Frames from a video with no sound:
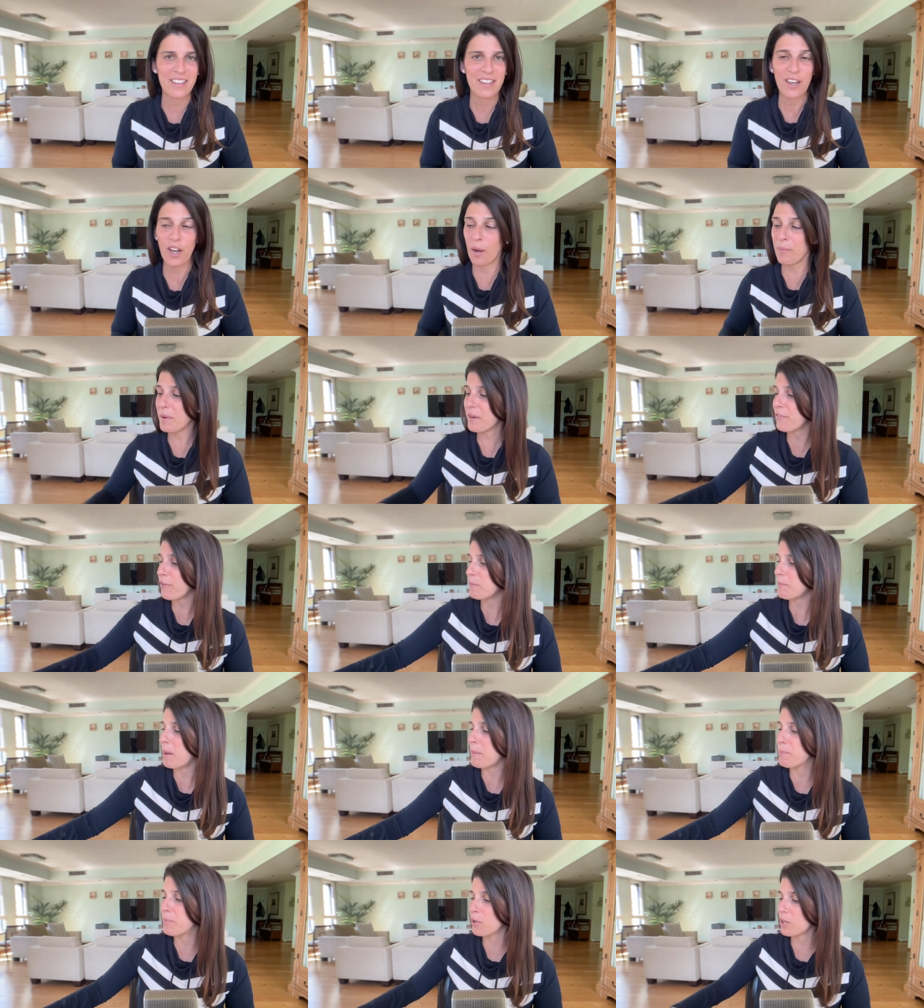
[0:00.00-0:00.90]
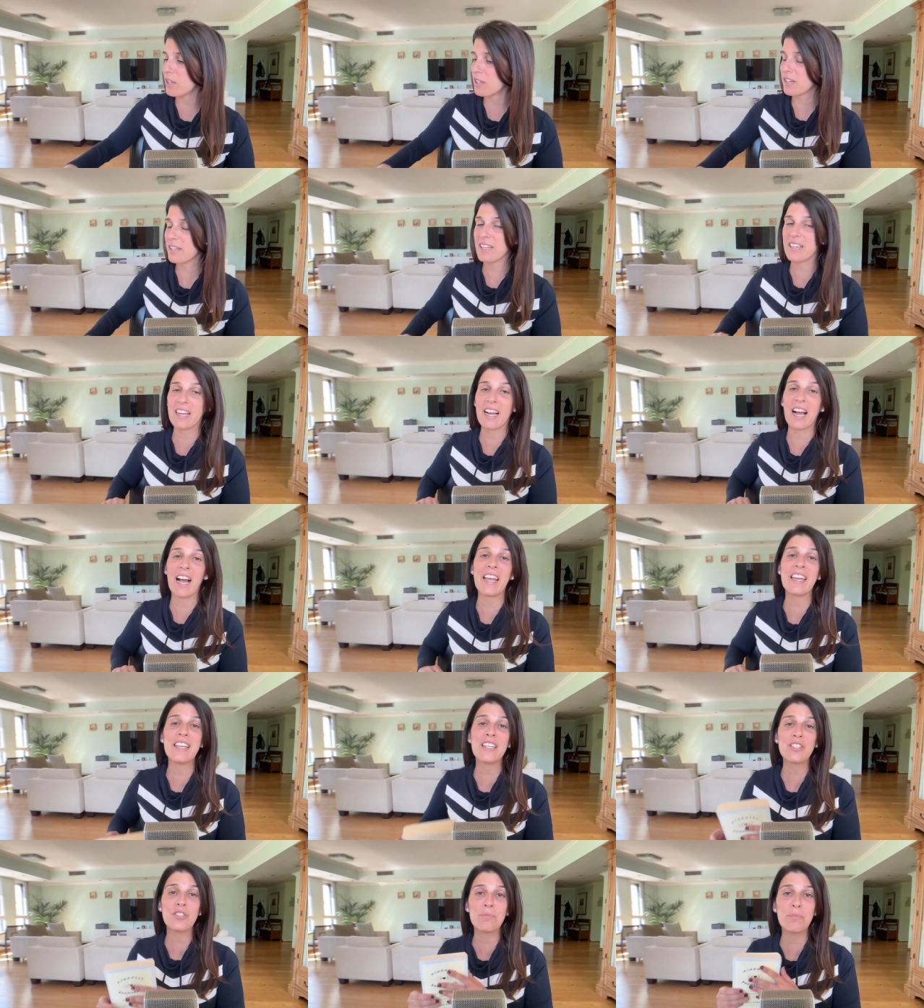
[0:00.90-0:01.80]
Coming from my book,
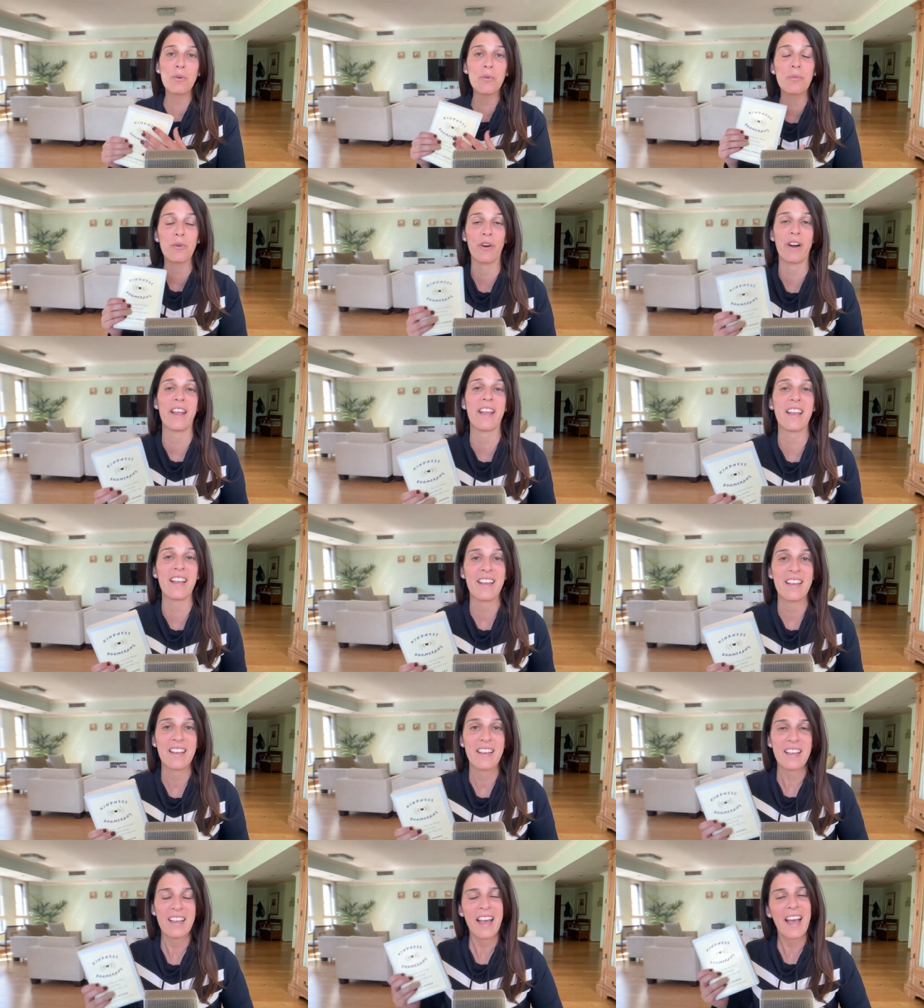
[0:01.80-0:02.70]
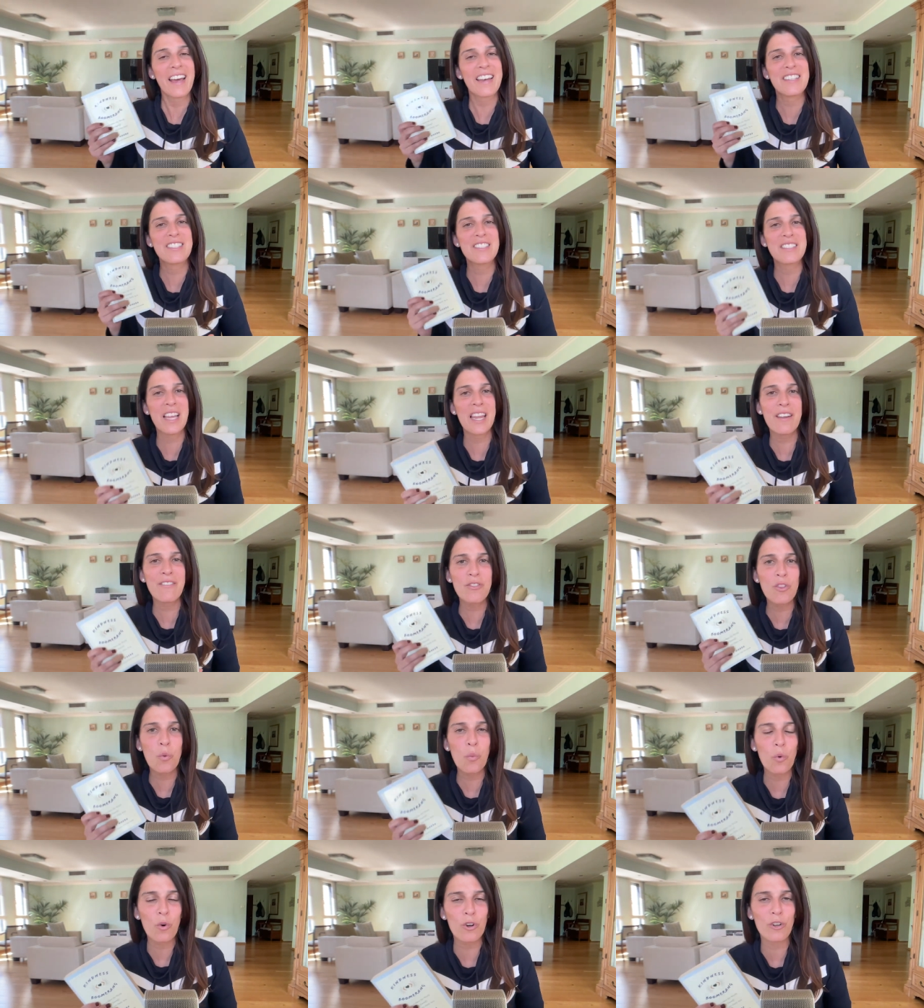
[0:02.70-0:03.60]
Kindness Boomerang How to Save the
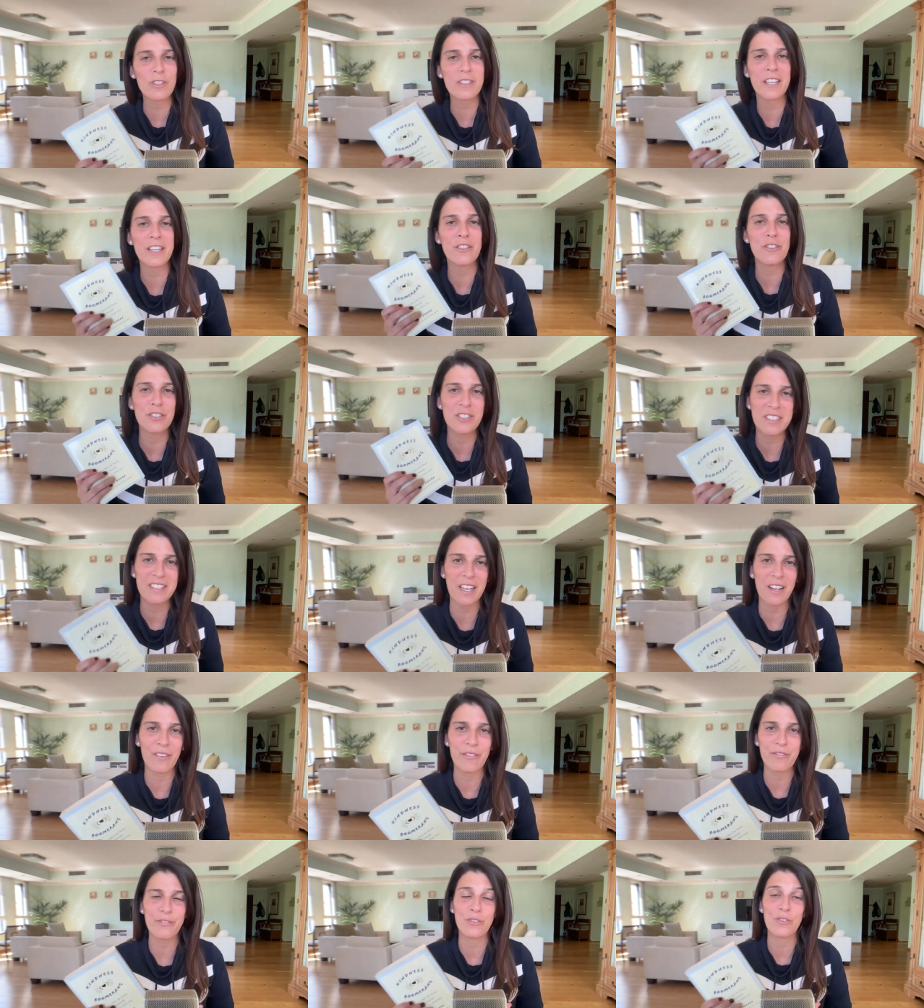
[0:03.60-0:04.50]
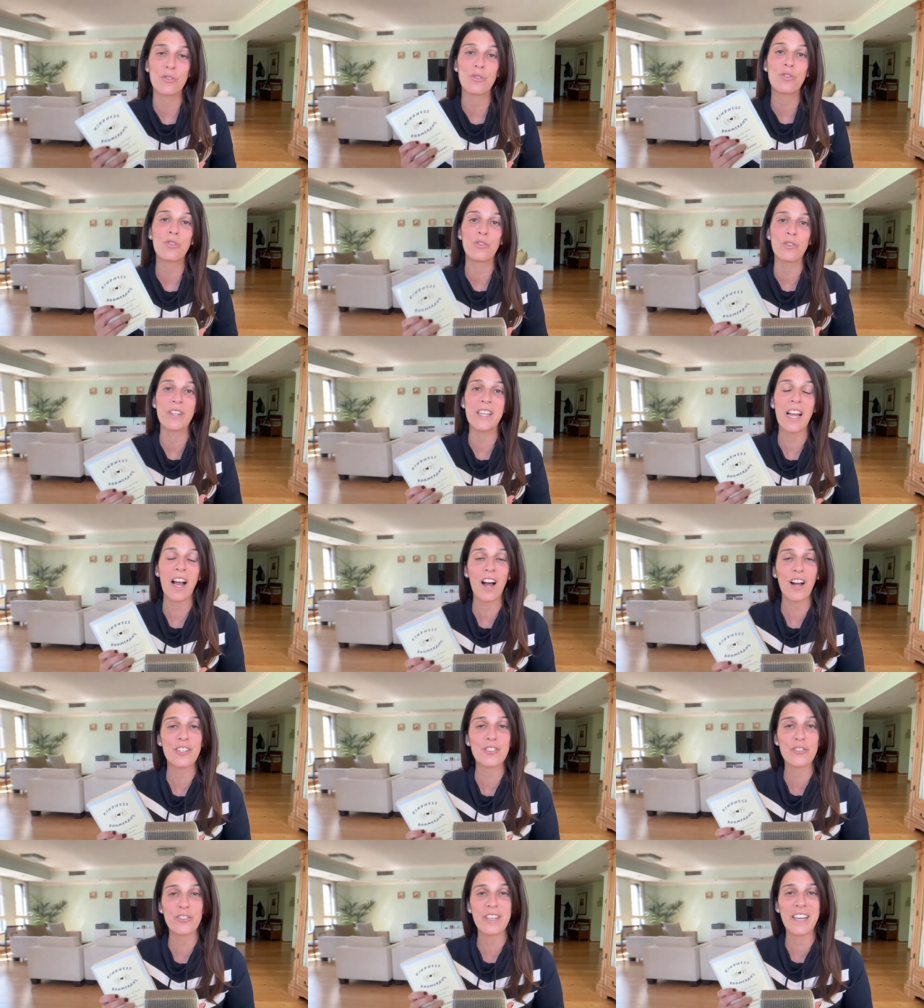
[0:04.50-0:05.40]
World and Yourself Through
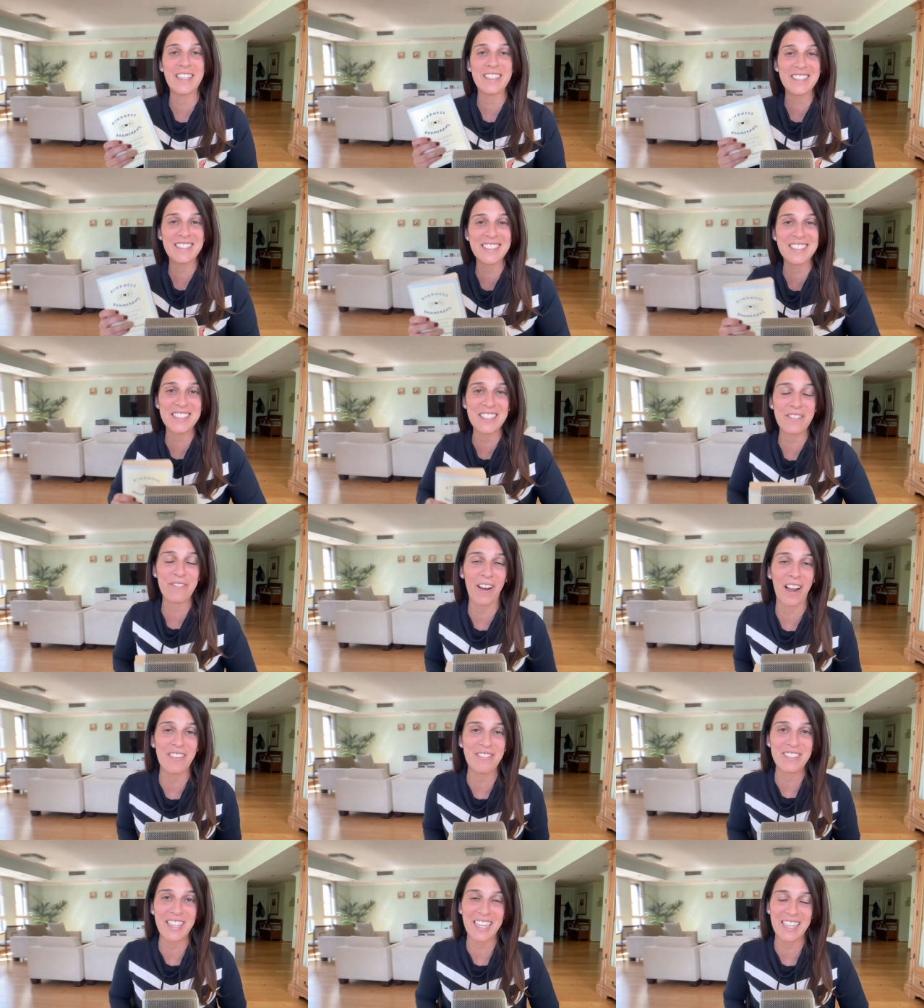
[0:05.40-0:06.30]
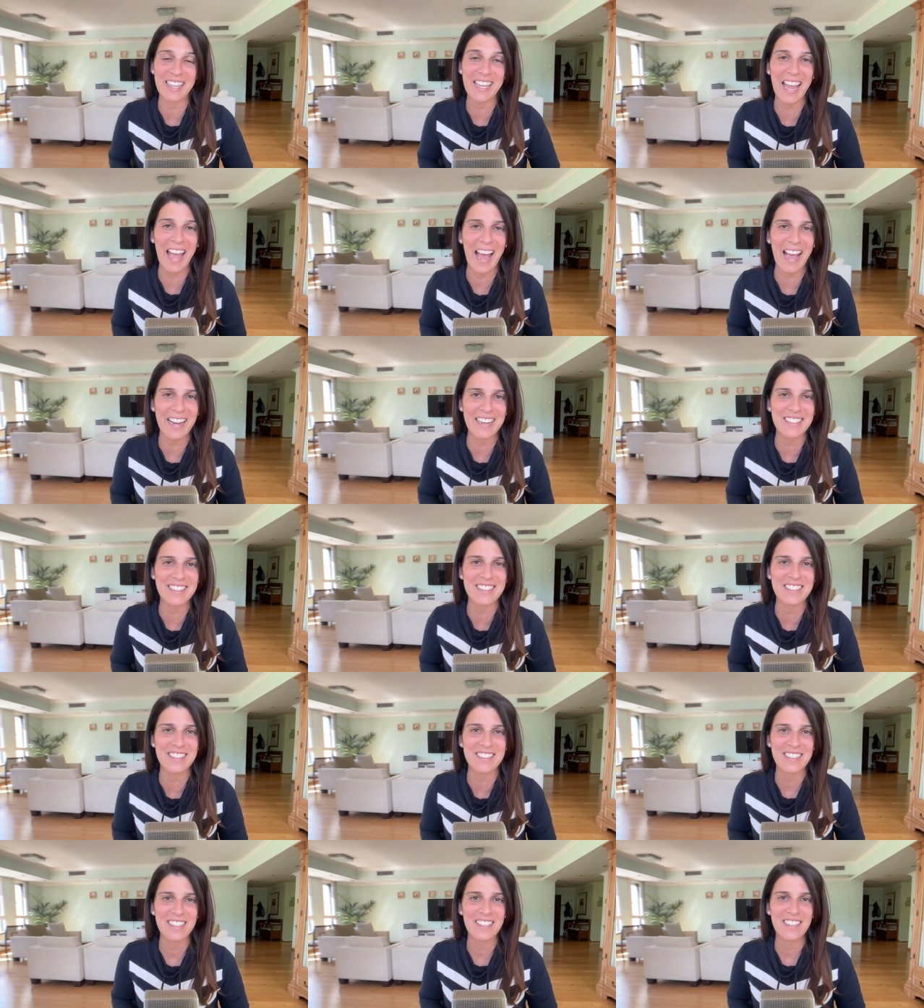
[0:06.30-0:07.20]
365 Daily Acts.